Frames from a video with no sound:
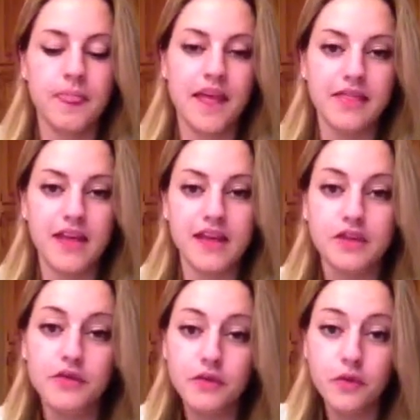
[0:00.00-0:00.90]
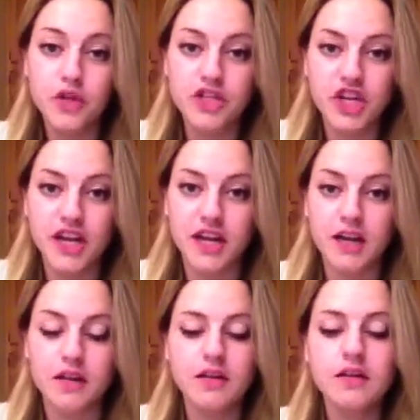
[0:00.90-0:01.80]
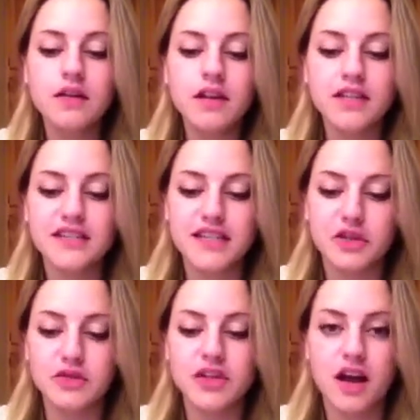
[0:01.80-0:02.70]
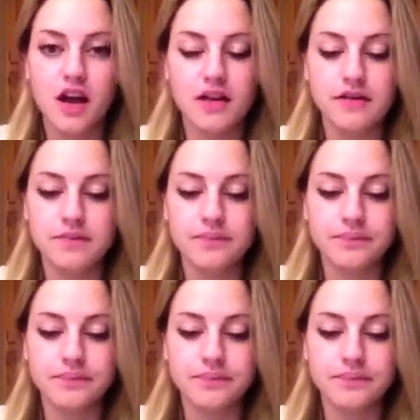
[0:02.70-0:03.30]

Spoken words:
And then the food chain continues on.